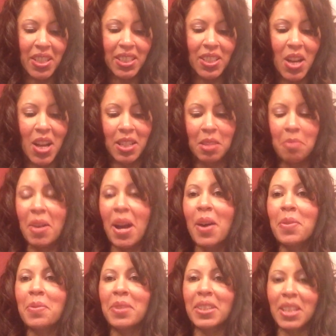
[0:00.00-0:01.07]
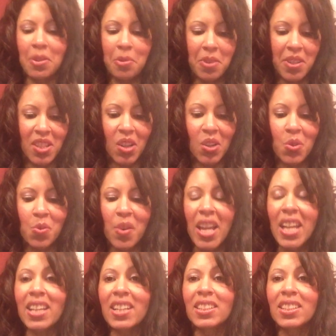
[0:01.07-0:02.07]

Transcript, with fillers: it talks about when there was a great